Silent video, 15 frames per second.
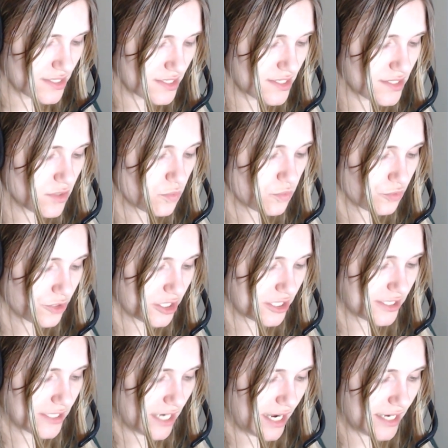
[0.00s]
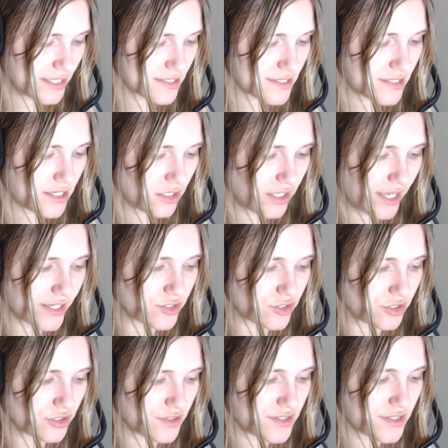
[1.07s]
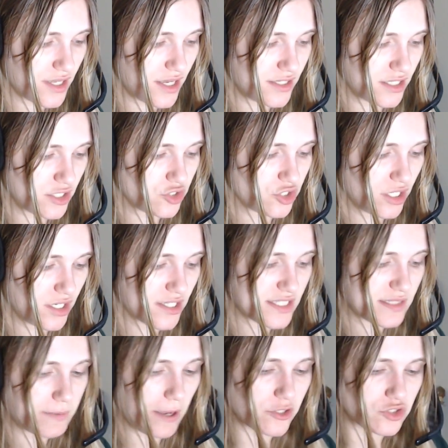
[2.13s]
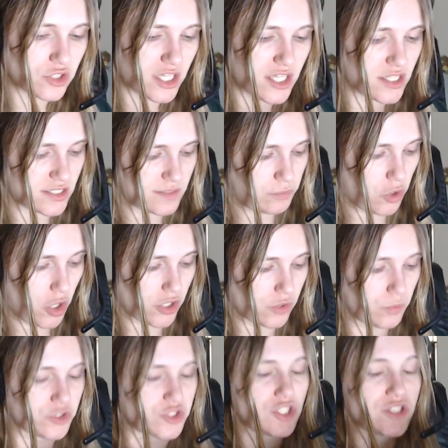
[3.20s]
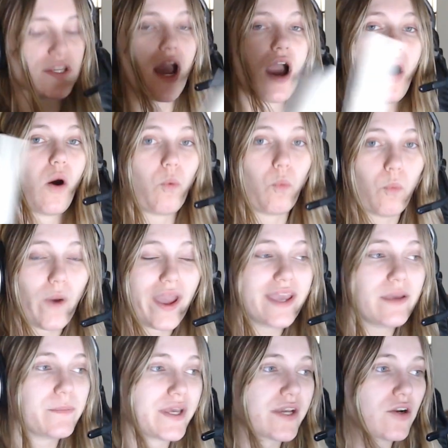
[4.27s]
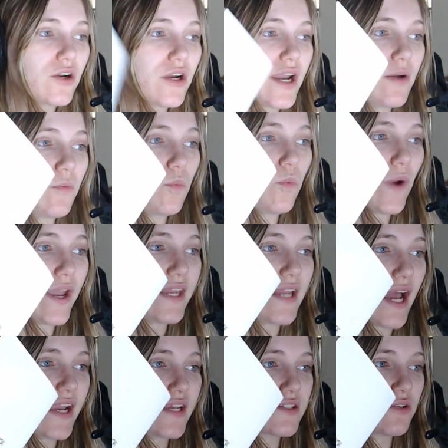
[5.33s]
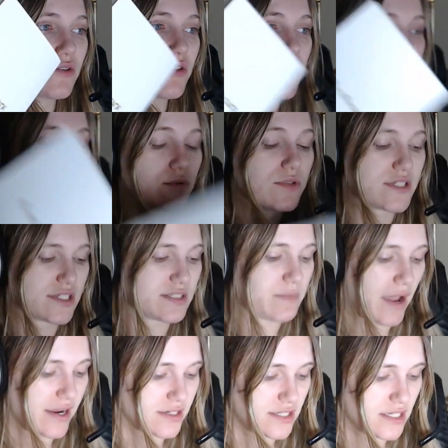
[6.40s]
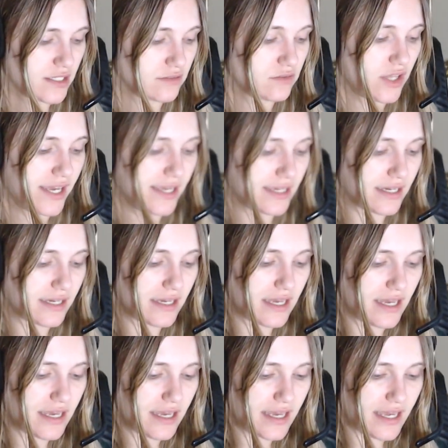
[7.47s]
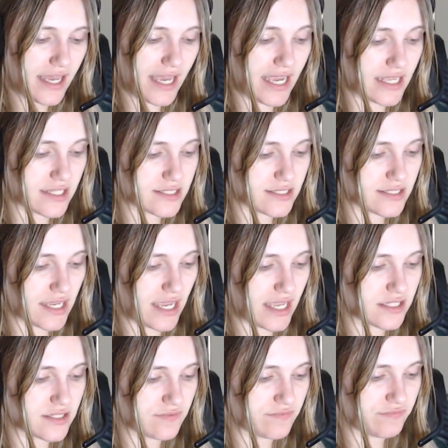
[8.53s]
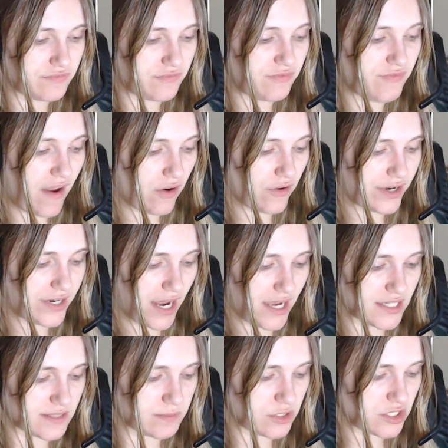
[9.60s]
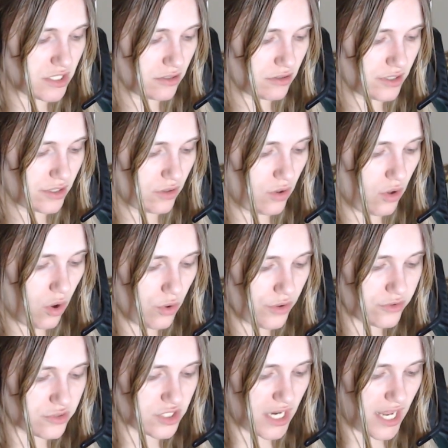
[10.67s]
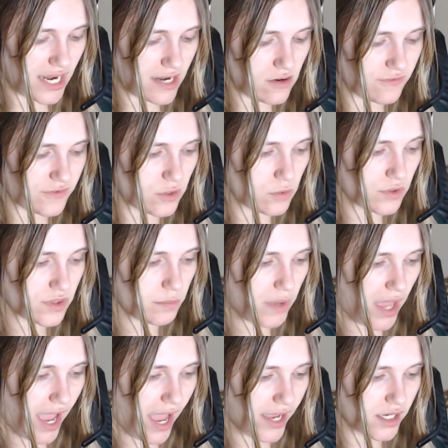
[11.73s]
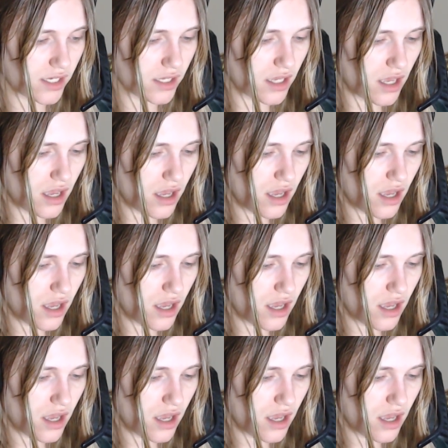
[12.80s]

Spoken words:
This is a really nice collector's edition, especially this book, which is way bigger and way nicer than I was expecting. Like, it's very nice material. Oh, there's an interview at the back.